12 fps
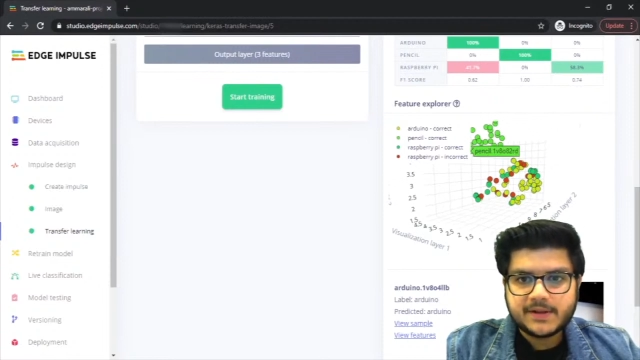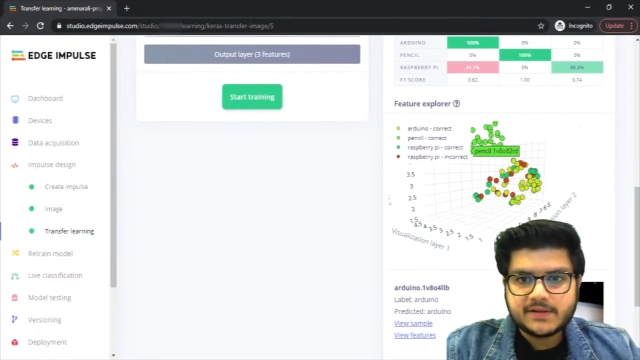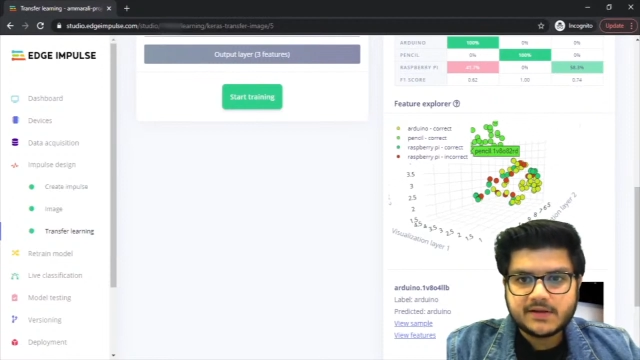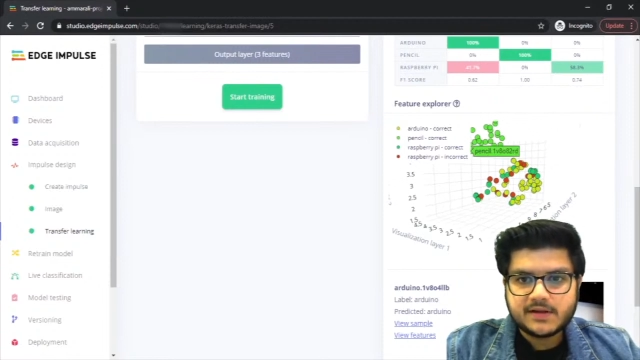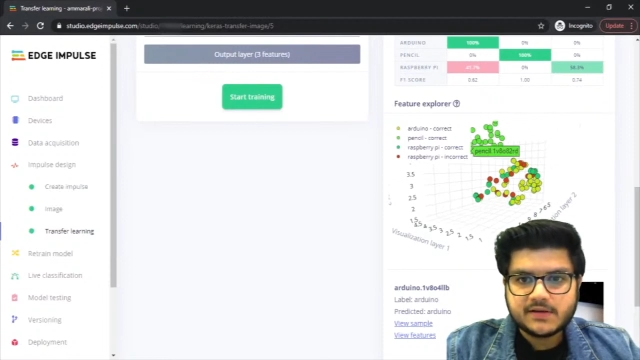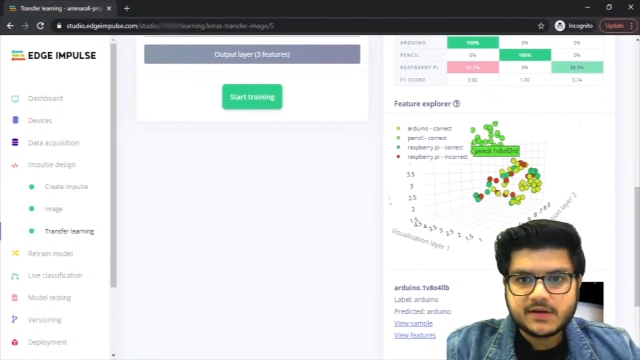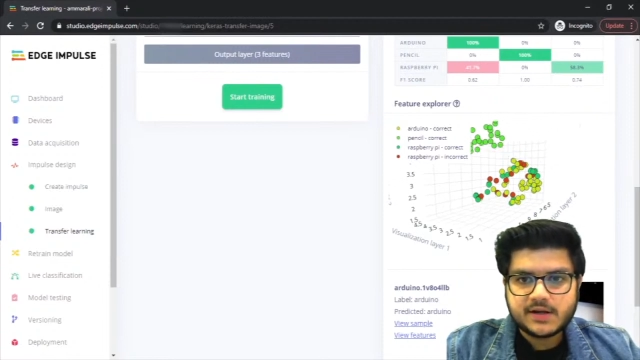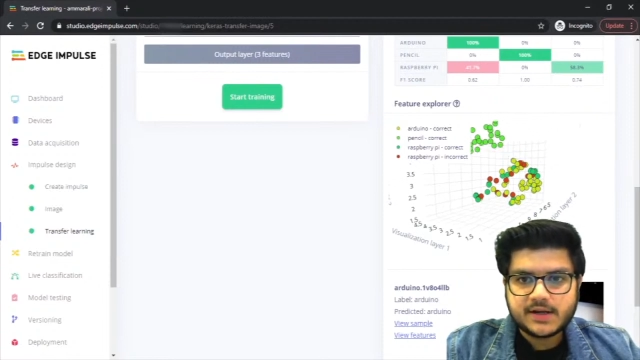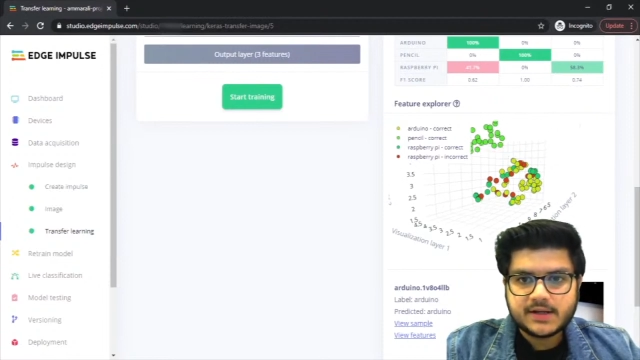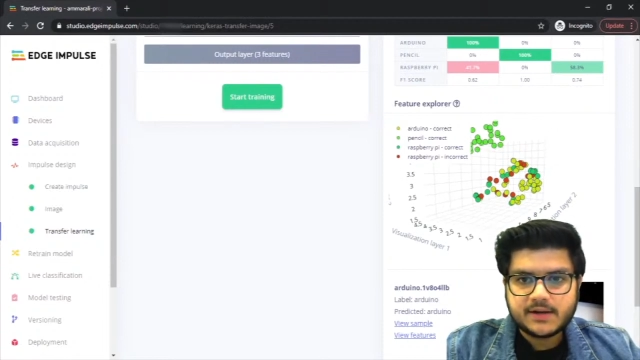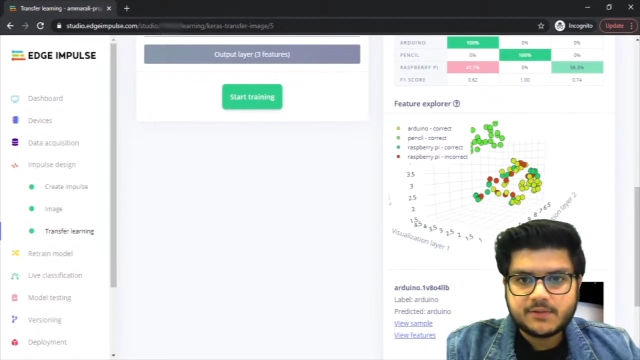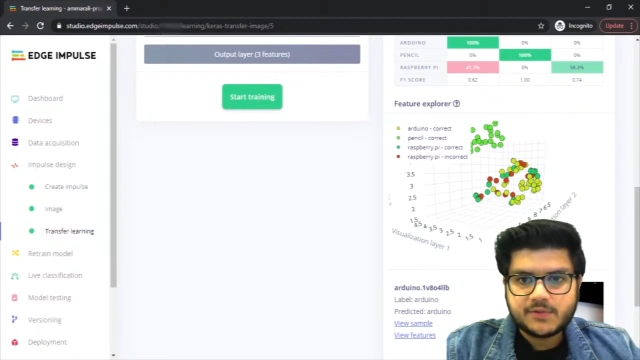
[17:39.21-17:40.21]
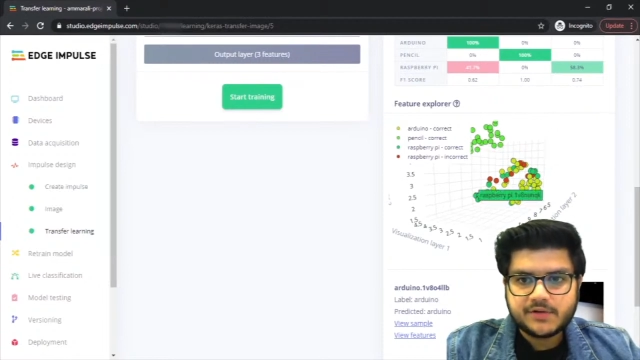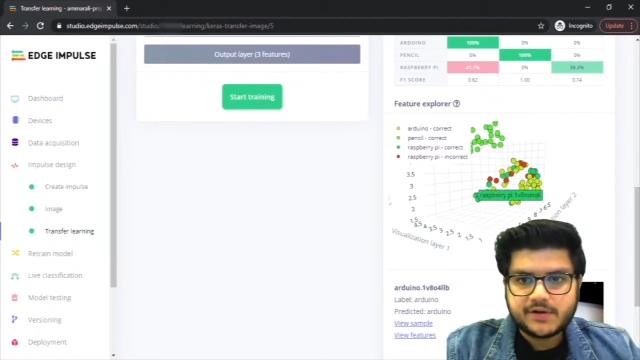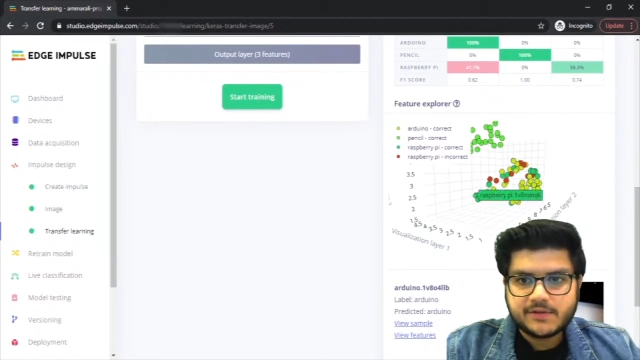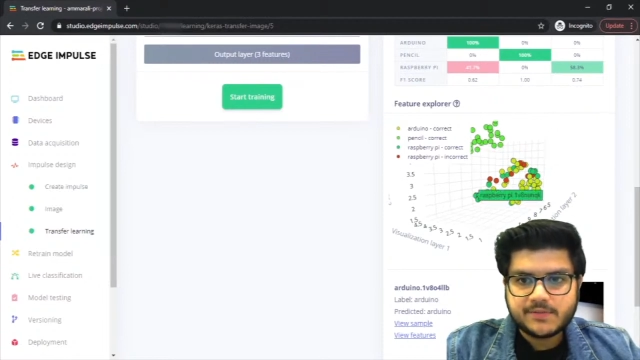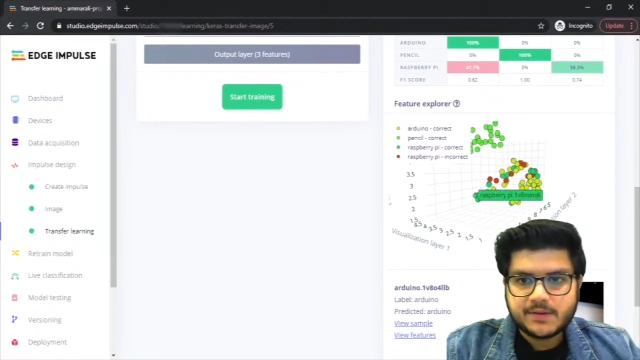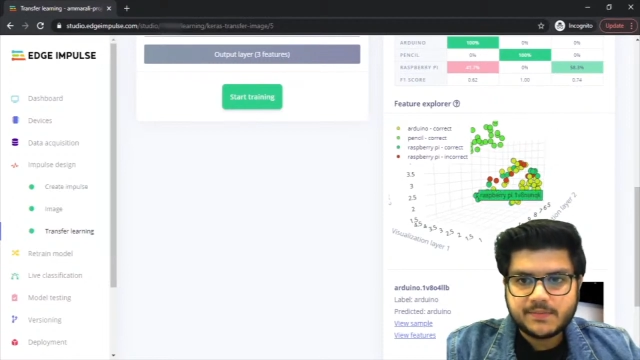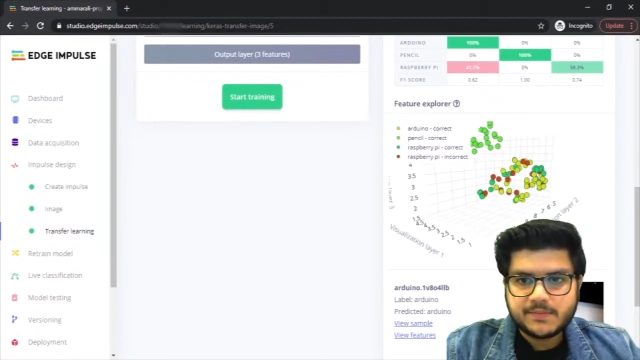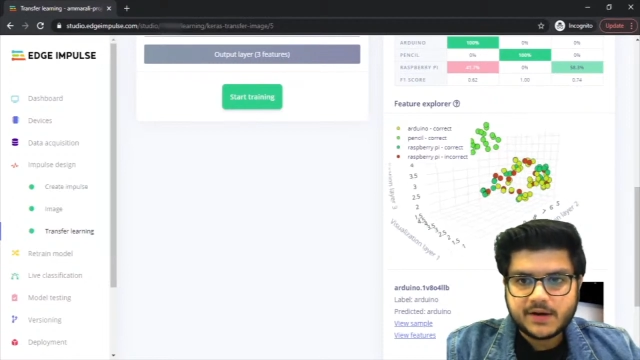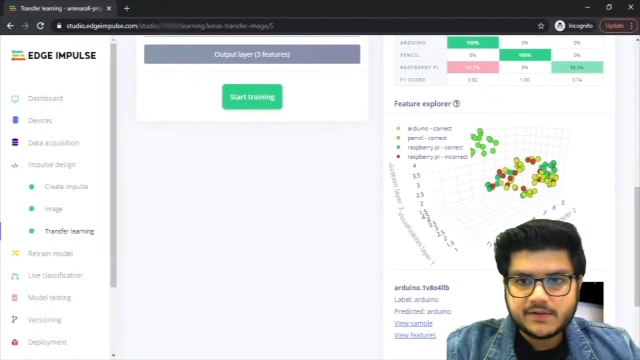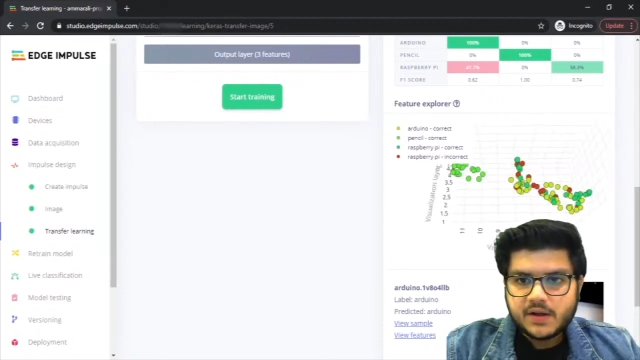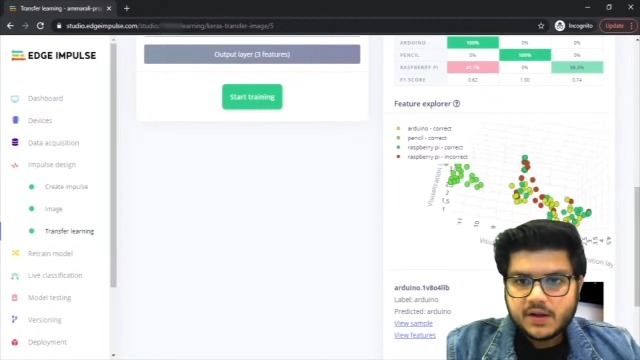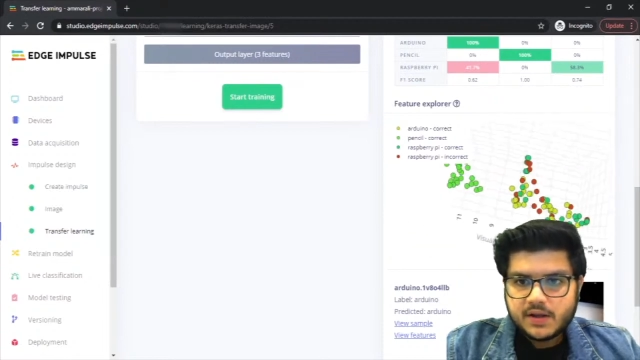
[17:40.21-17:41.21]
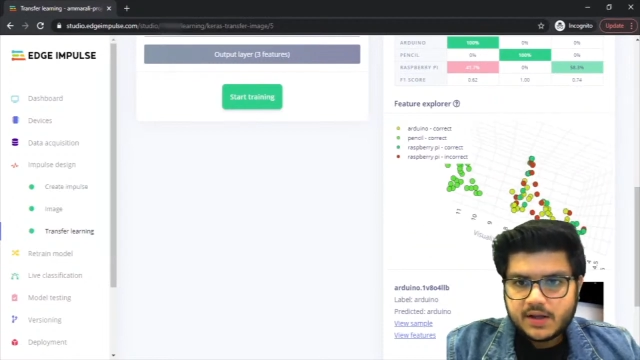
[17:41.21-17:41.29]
pencil is correct, and when Raspberry Pi is in.